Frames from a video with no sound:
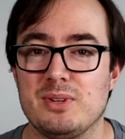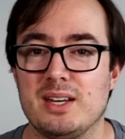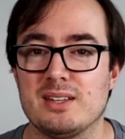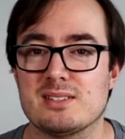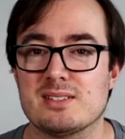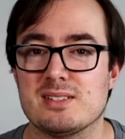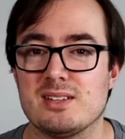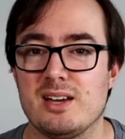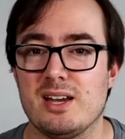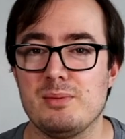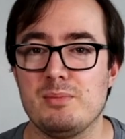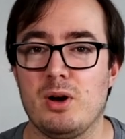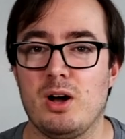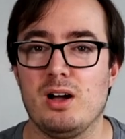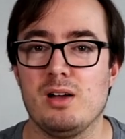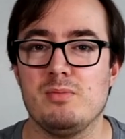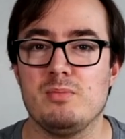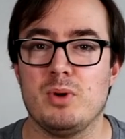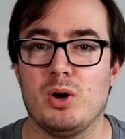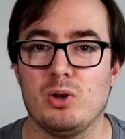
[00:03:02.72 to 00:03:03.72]
next time,
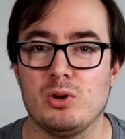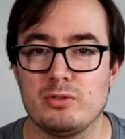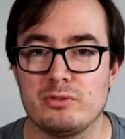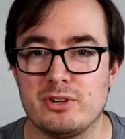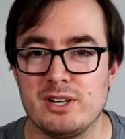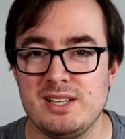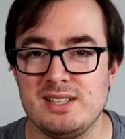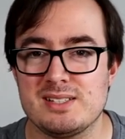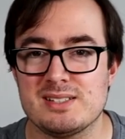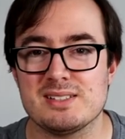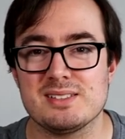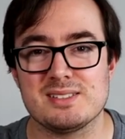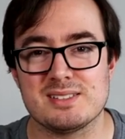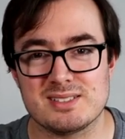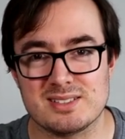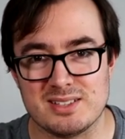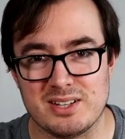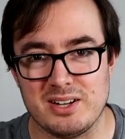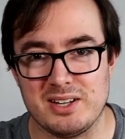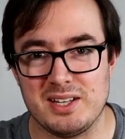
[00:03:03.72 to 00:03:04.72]
I'm Oliver East,
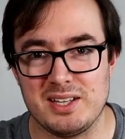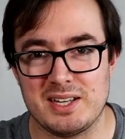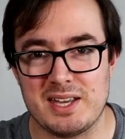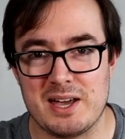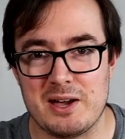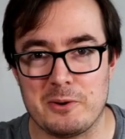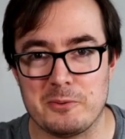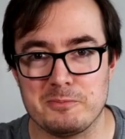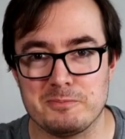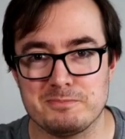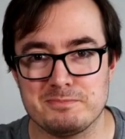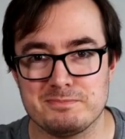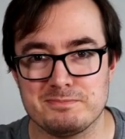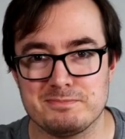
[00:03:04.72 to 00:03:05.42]
signing out.